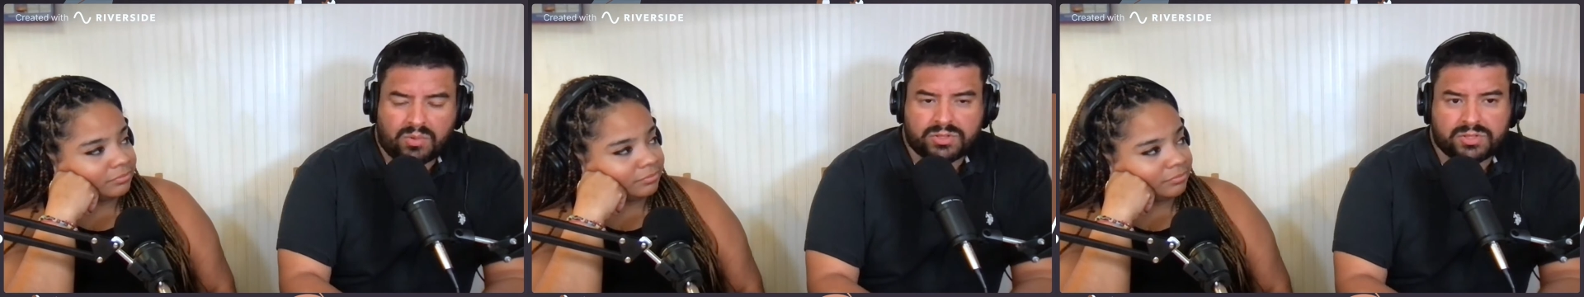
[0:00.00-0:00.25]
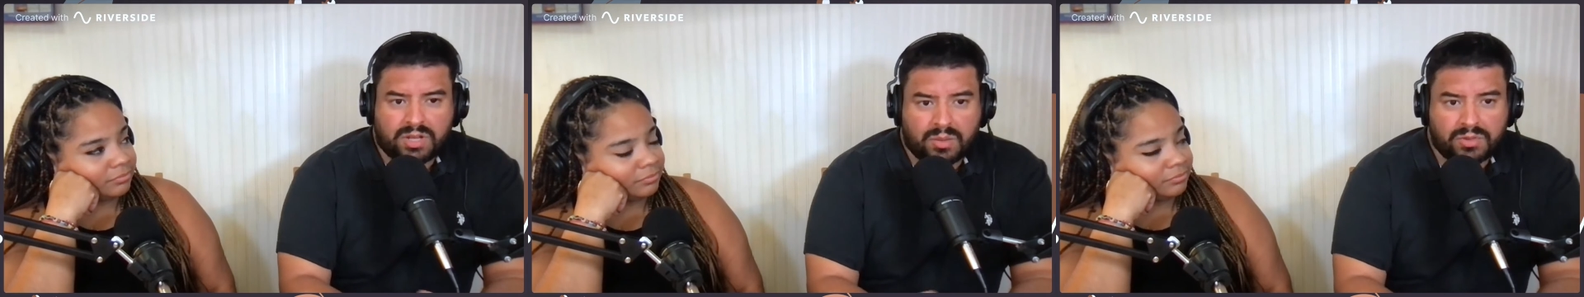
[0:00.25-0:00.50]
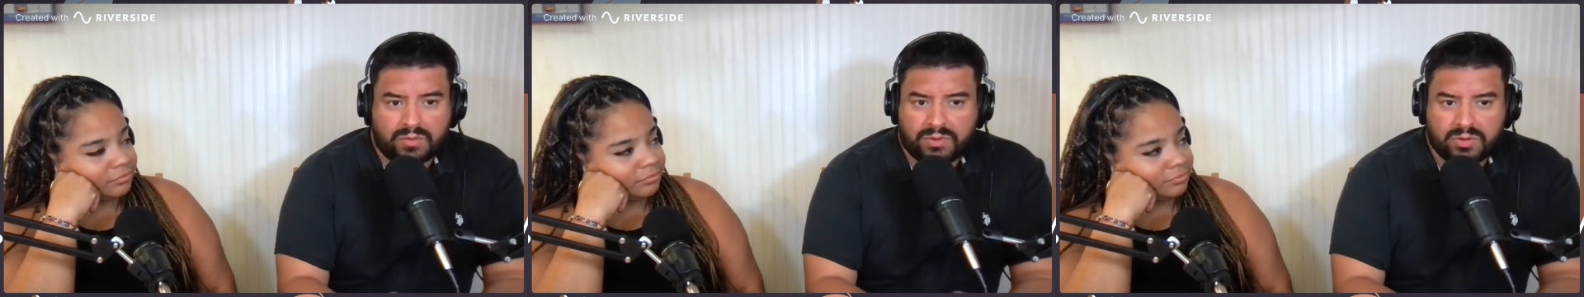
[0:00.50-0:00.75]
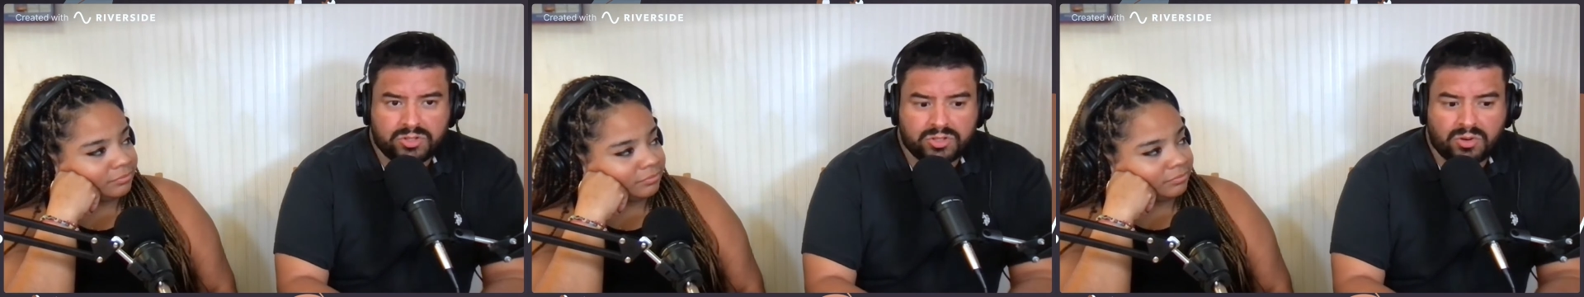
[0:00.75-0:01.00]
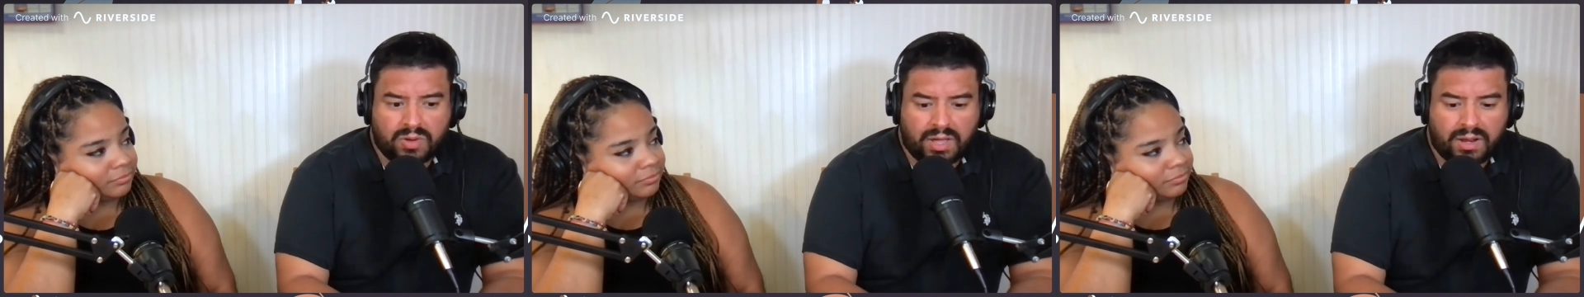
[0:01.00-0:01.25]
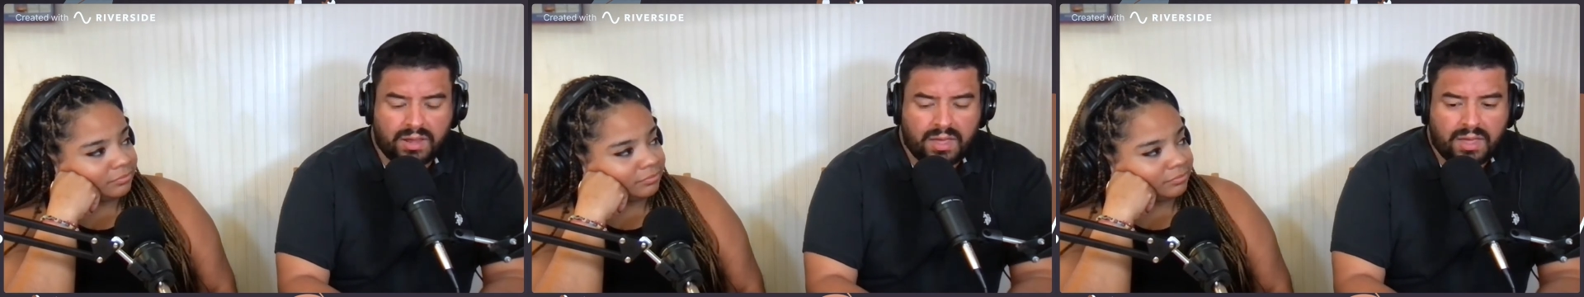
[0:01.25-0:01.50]
Speaker 1: what's to come in the future.
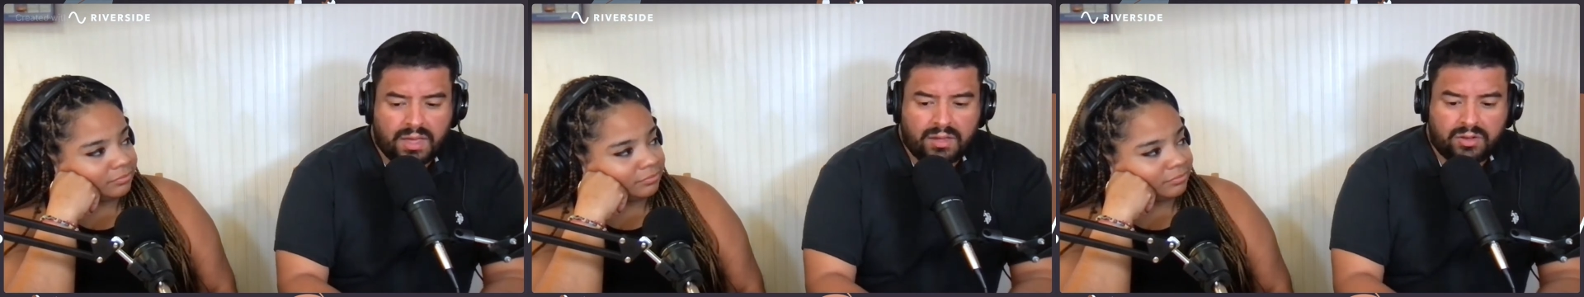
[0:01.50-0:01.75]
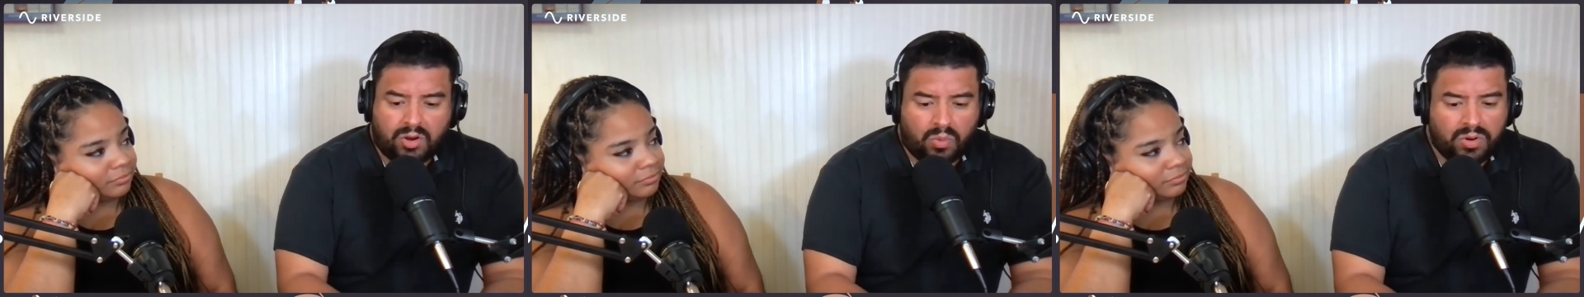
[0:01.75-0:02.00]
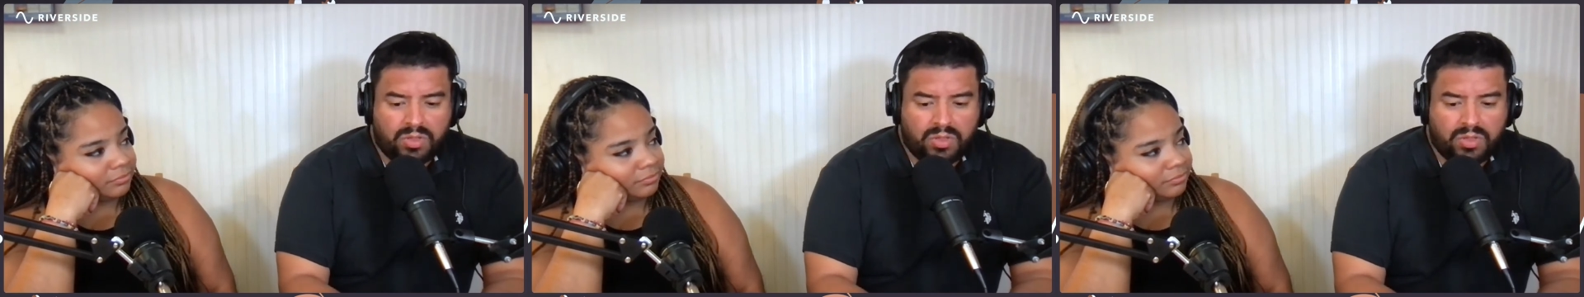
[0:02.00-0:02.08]
And you know,